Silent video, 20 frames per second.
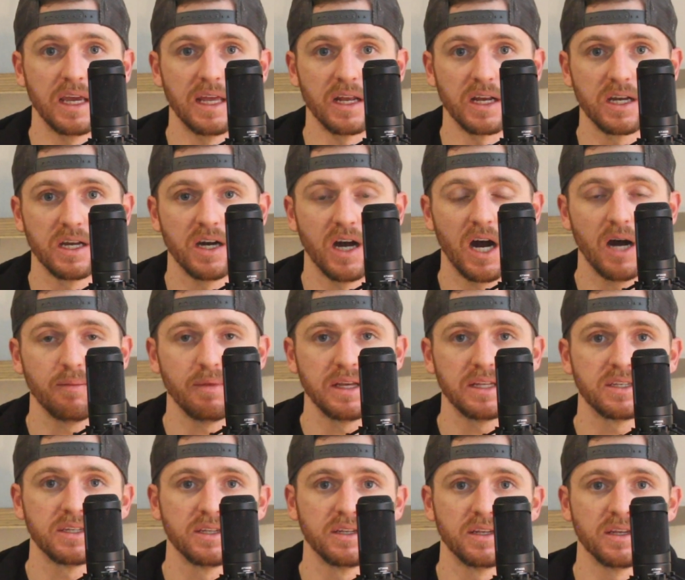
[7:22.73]
and a
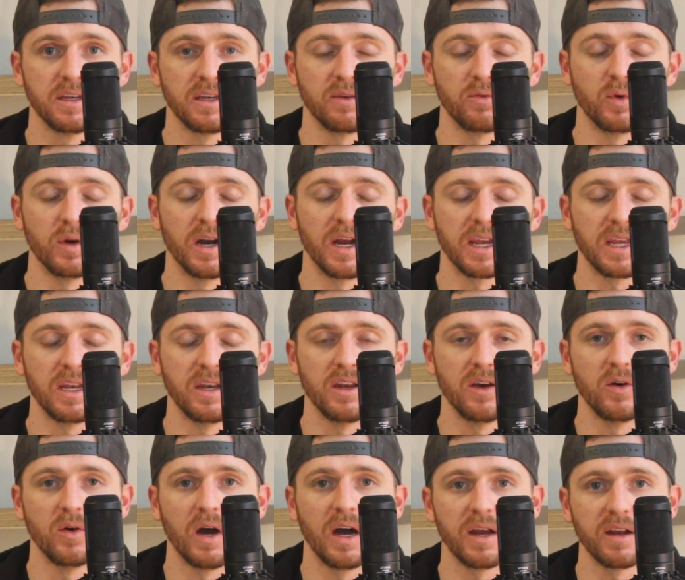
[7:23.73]
comment where I can
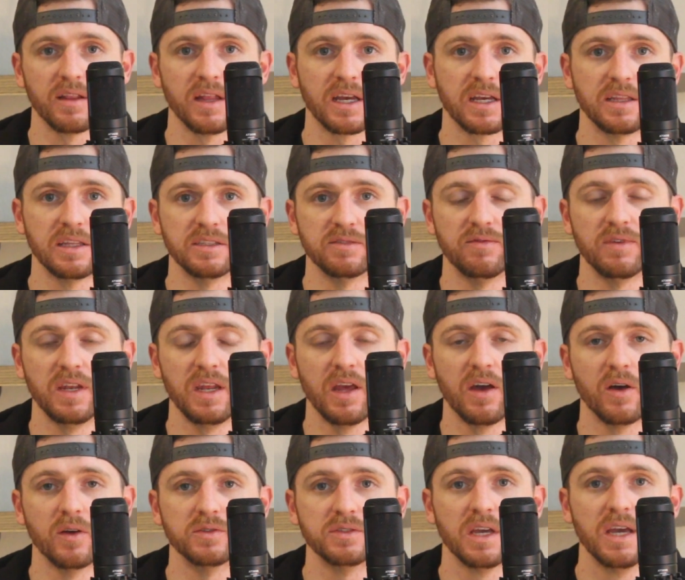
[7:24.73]
know how you're liking these
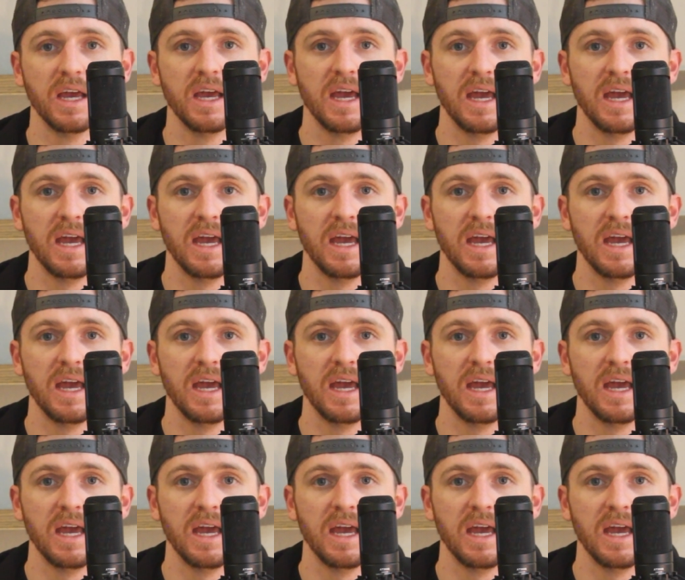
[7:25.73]
videos.